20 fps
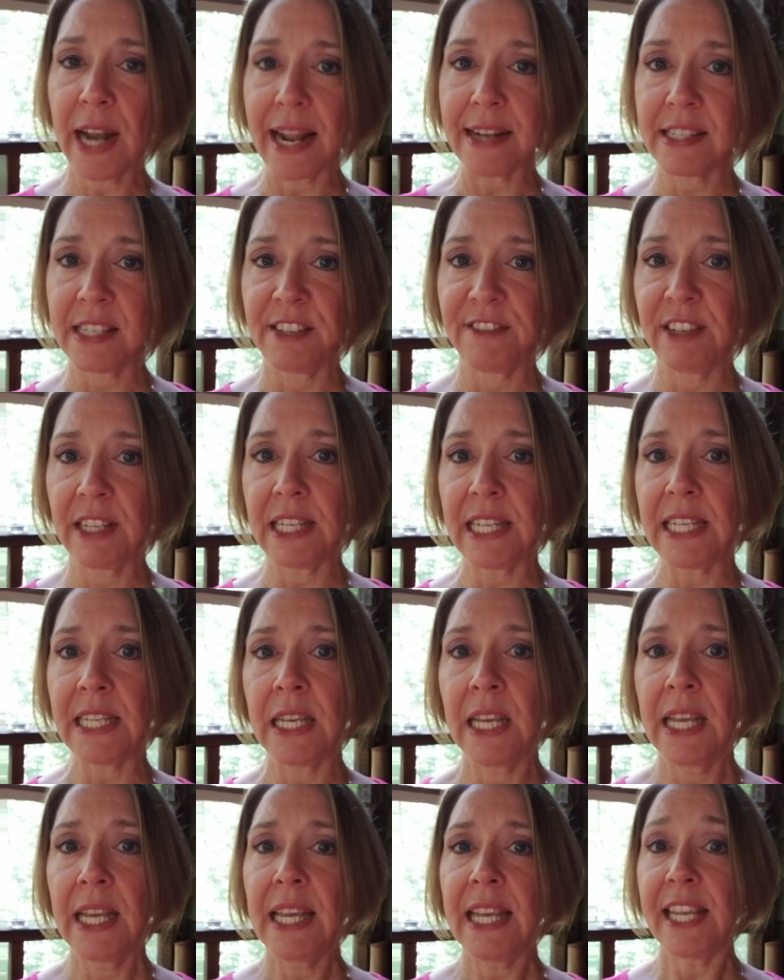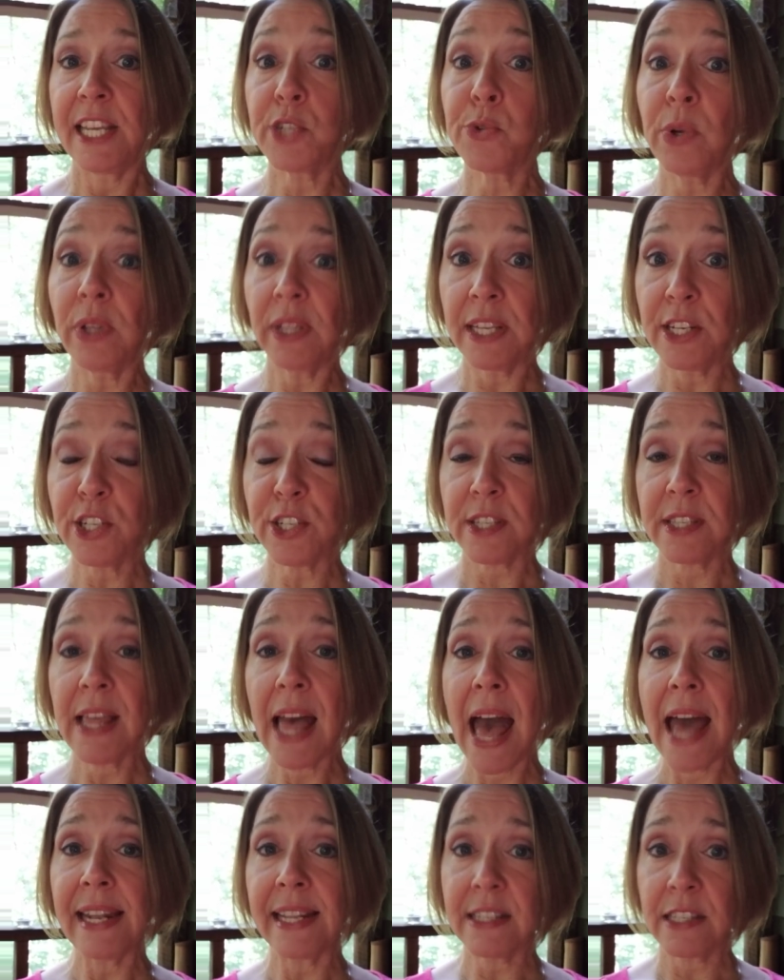activity is really just
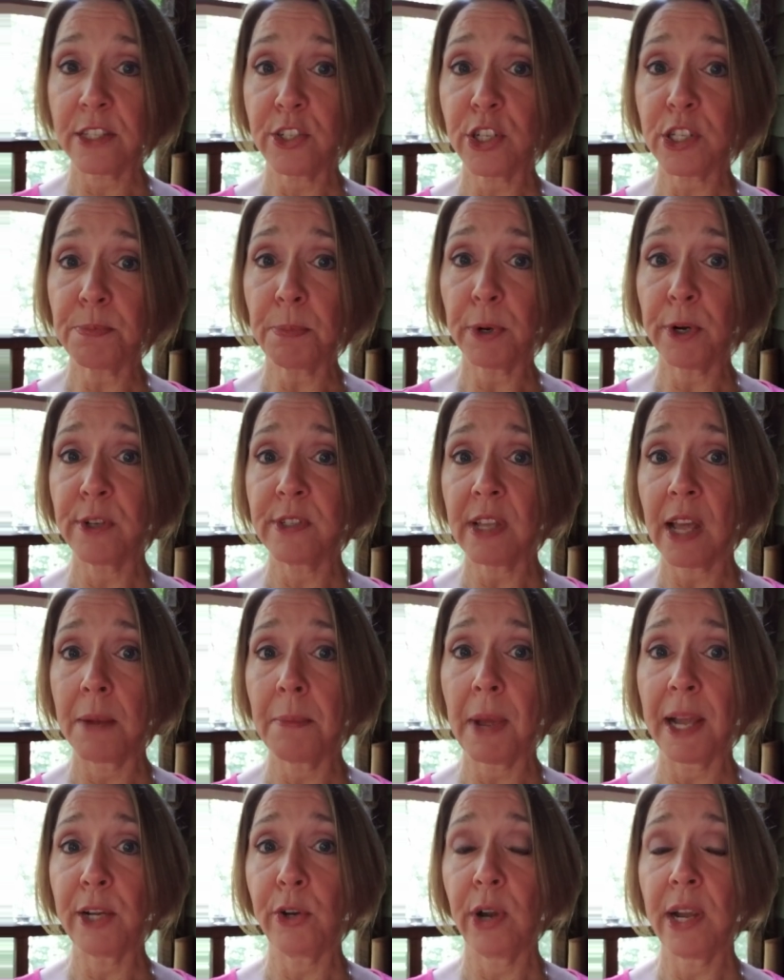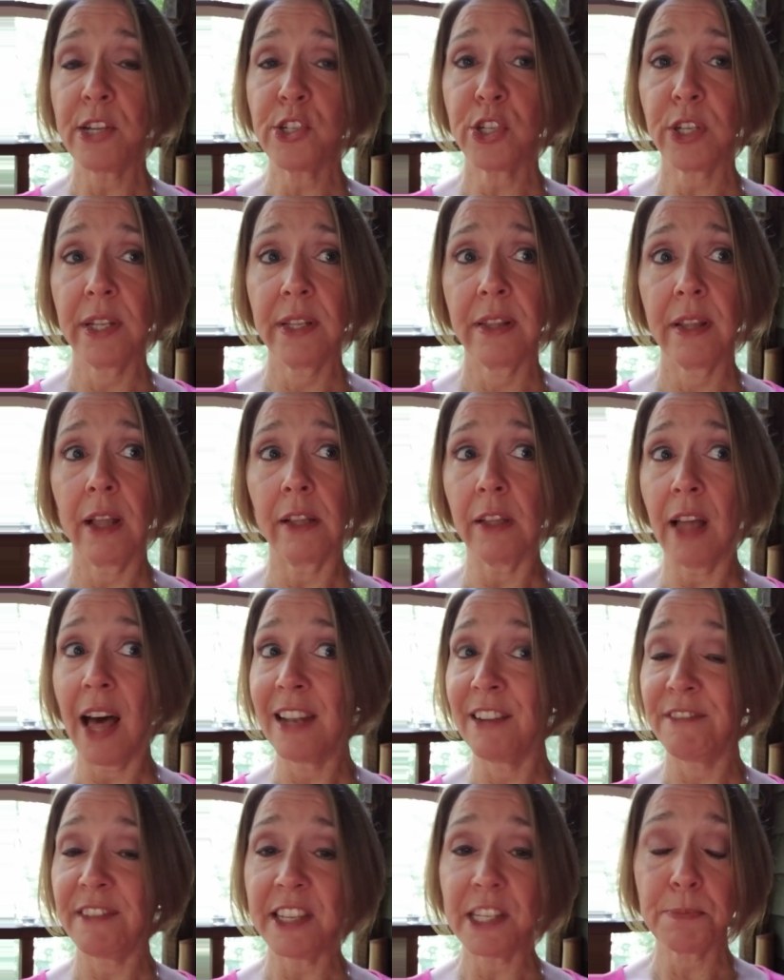that. It's just birds on migration. A
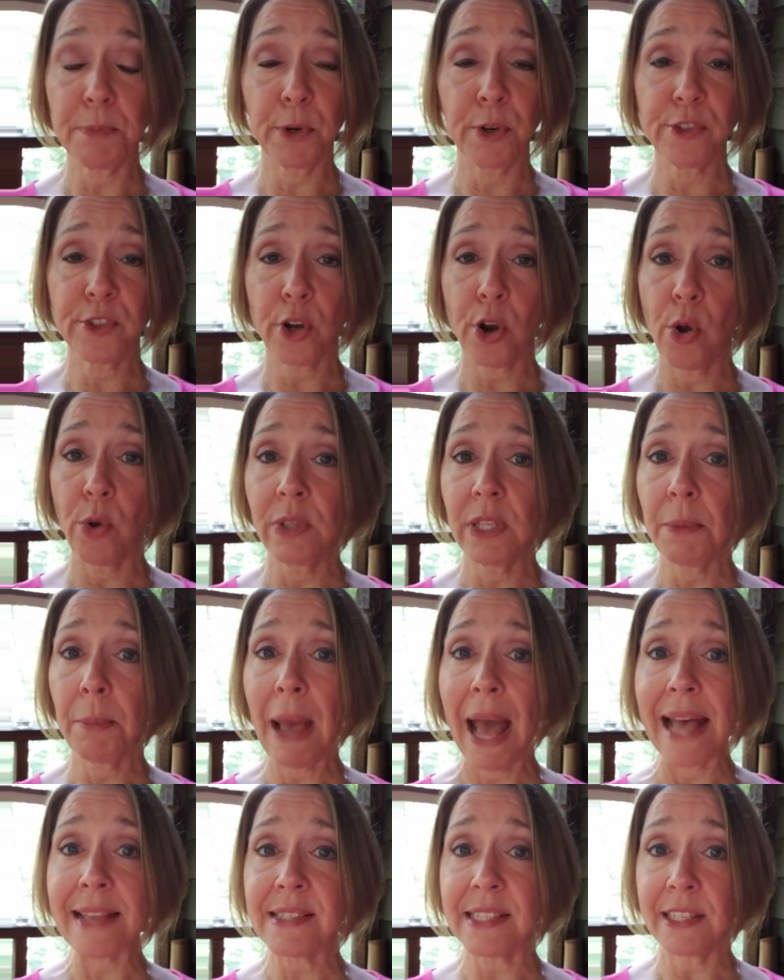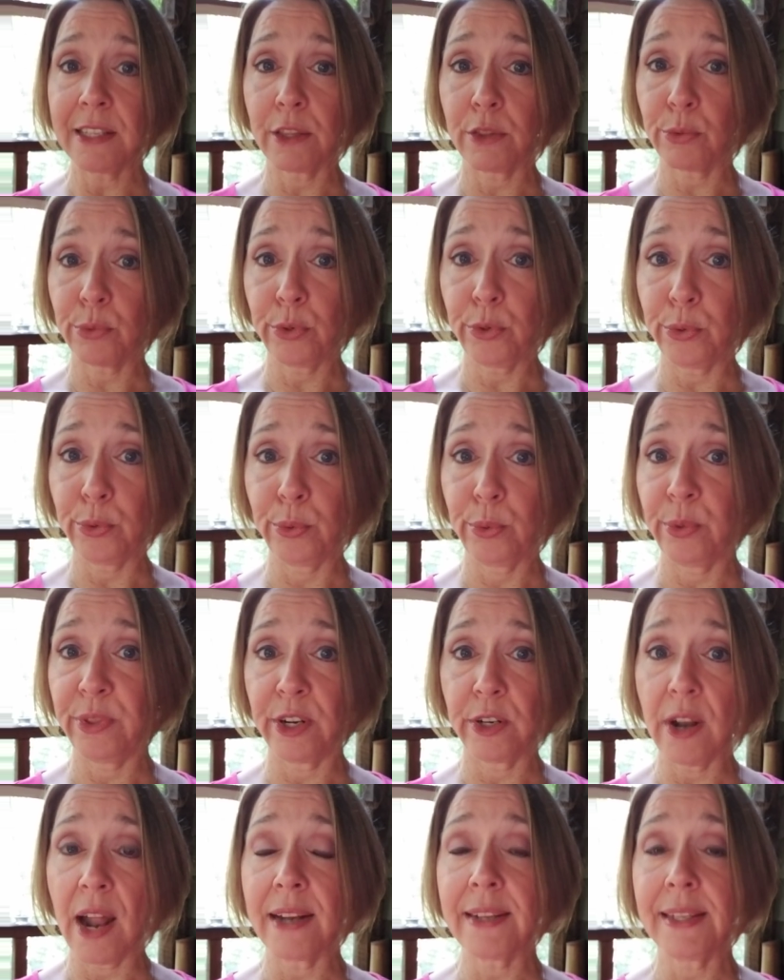lot of these birds are only passing through.
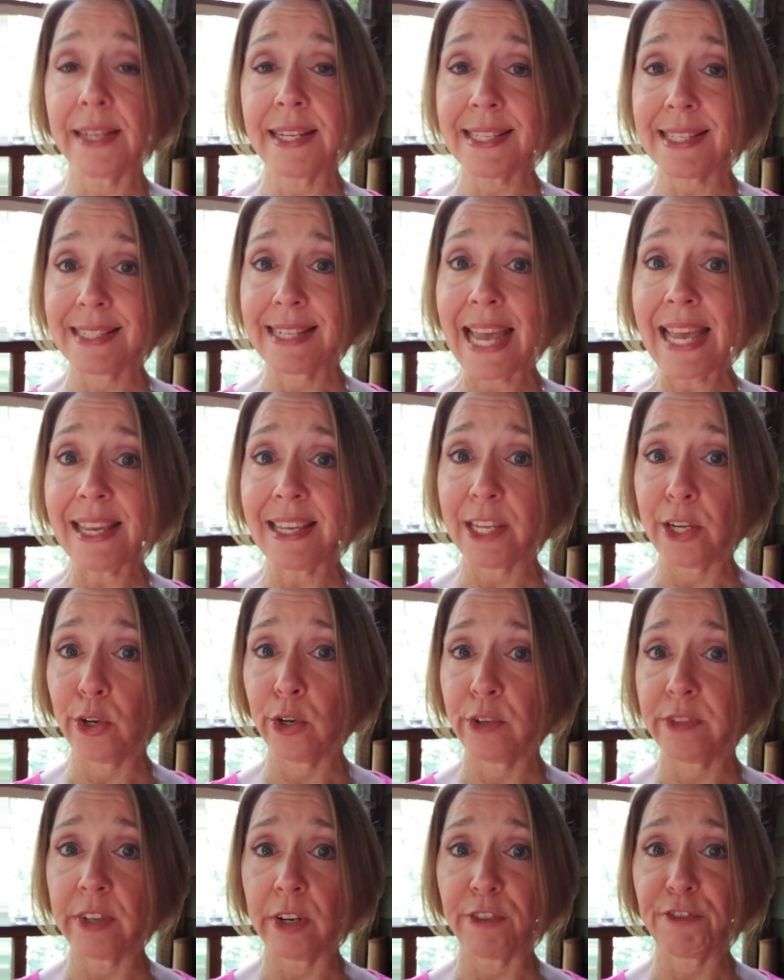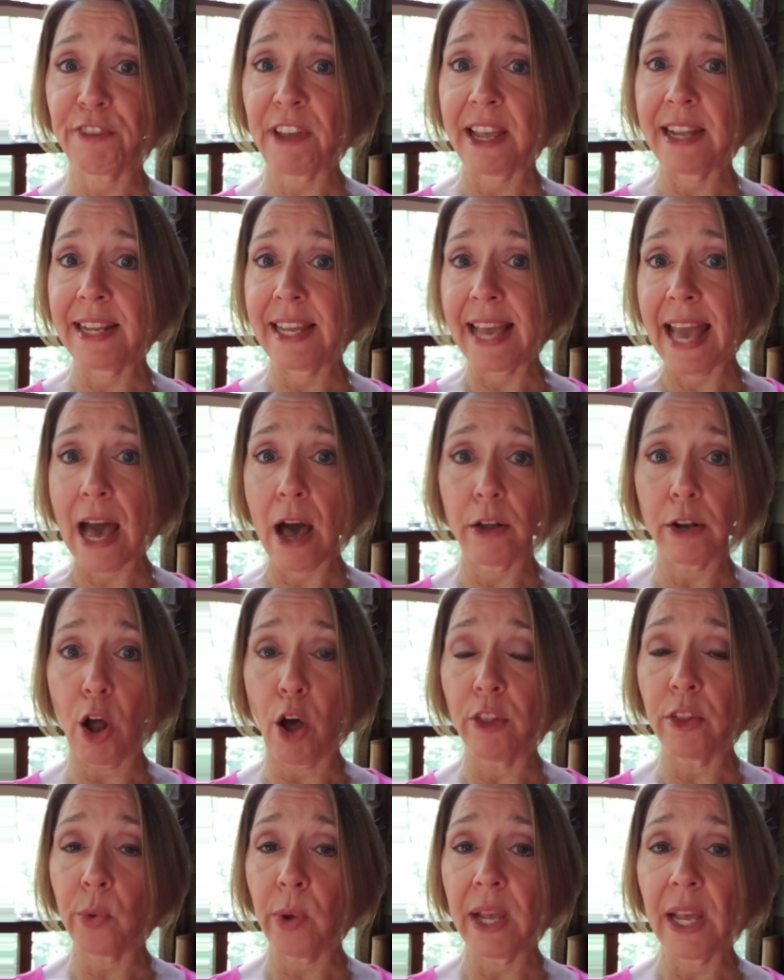They're not going to stay here. They're fanning out
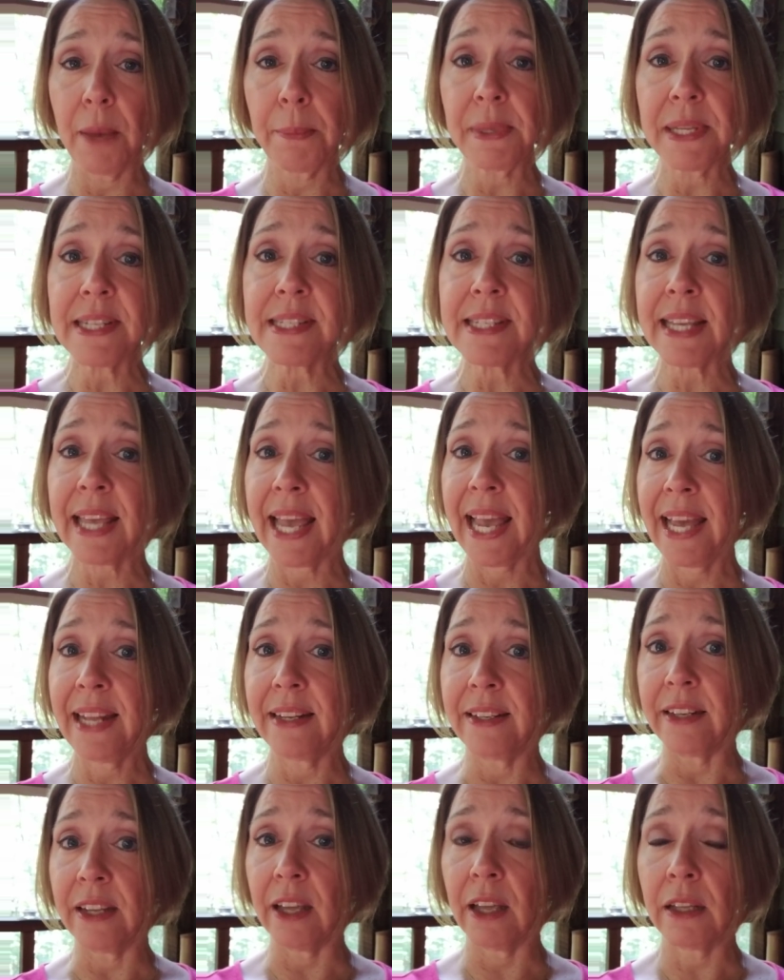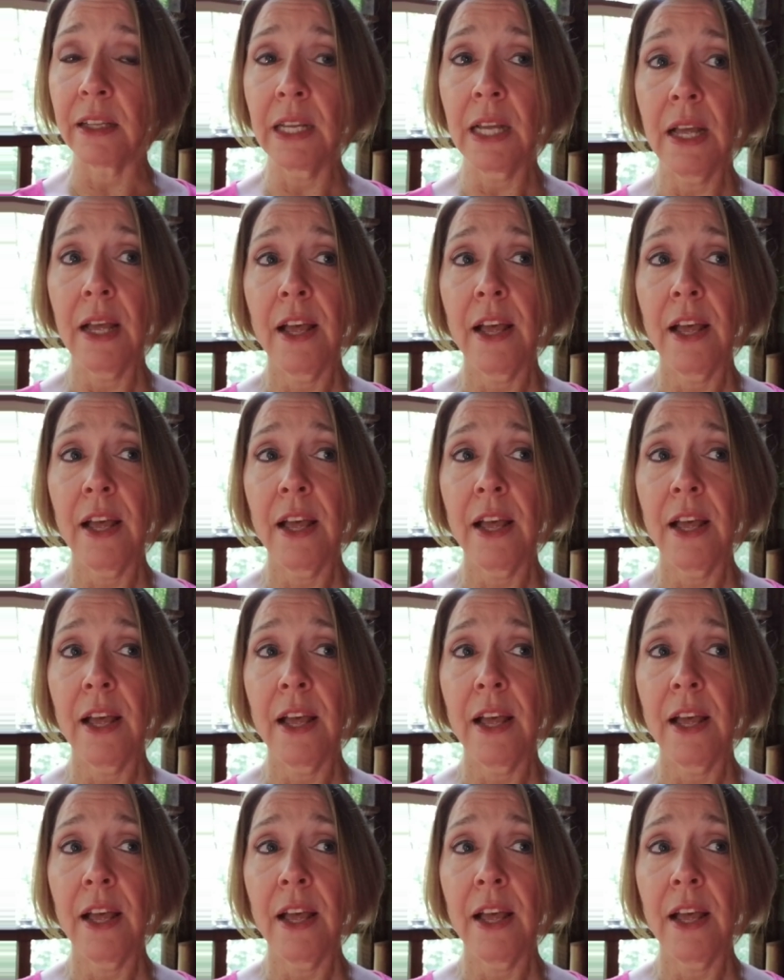all the way up into Canada.